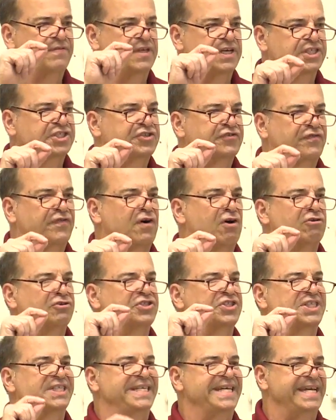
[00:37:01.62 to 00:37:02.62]
this
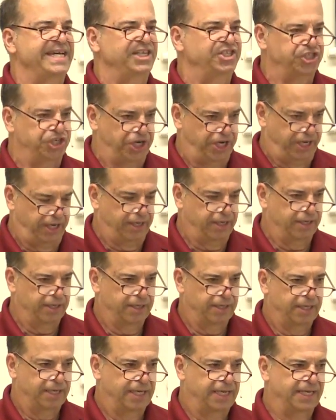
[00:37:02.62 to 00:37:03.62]
false teaching,
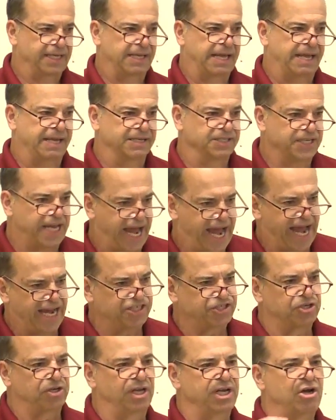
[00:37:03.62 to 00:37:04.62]
is
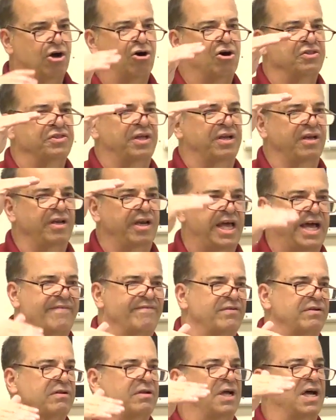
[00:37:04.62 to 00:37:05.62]
actually on the
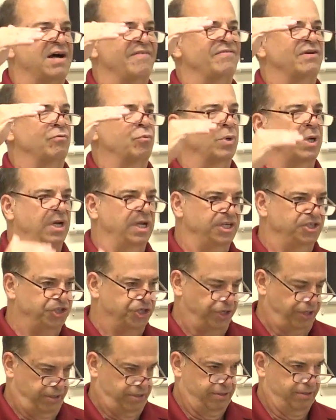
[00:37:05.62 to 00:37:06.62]
level of a
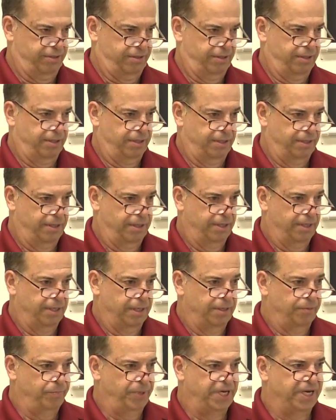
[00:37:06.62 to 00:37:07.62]
religion
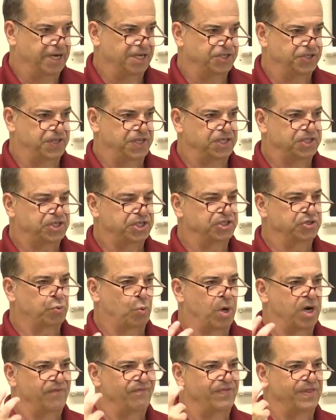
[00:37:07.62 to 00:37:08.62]
because this is
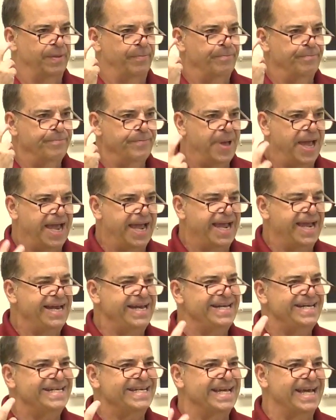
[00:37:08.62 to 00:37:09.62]
one of the
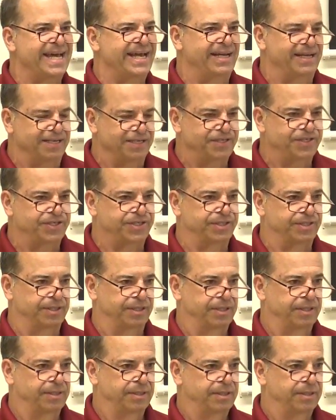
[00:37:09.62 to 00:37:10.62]
main tenets
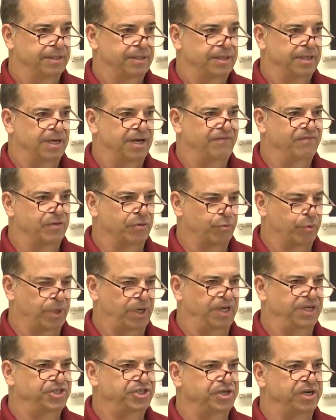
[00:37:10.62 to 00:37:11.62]
of the
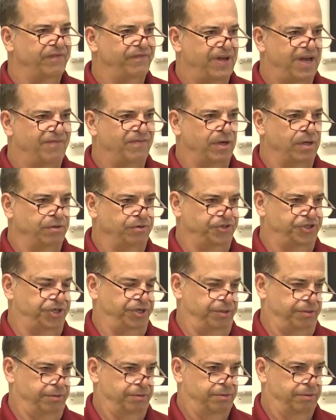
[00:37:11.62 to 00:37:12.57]
religion of evolution.